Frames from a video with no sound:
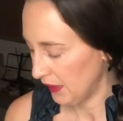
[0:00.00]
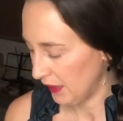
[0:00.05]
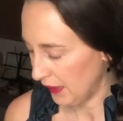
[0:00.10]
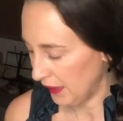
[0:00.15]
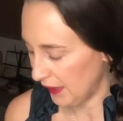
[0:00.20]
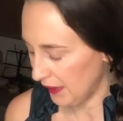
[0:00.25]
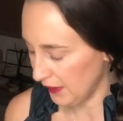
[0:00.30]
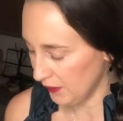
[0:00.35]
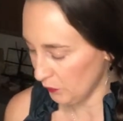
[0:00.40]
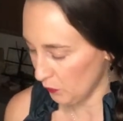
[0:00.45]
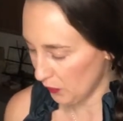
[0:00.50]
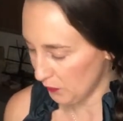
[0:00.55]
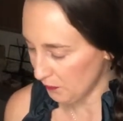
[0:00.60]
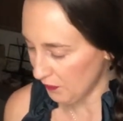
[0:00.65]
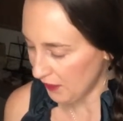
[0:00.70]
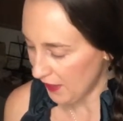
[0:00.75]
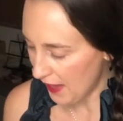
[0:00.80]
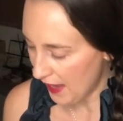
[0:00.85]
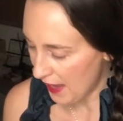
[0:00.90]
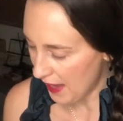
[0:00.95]
And what I'm
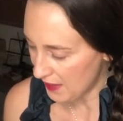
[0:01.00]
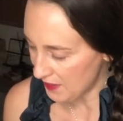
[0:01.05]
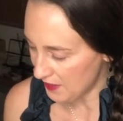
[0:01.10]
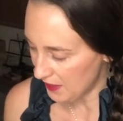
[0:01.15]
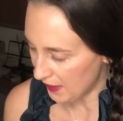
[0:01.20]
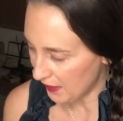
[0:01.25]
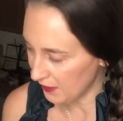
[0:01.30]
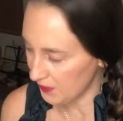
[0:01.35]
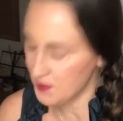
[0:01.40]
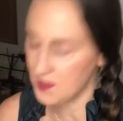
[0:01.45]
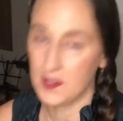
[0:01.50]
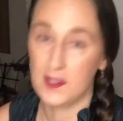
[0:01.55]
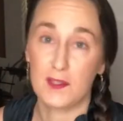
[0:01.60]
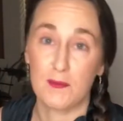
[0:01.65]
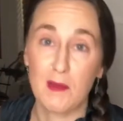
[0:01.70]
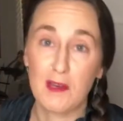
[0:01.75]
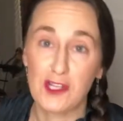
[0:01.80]
gonna add next is my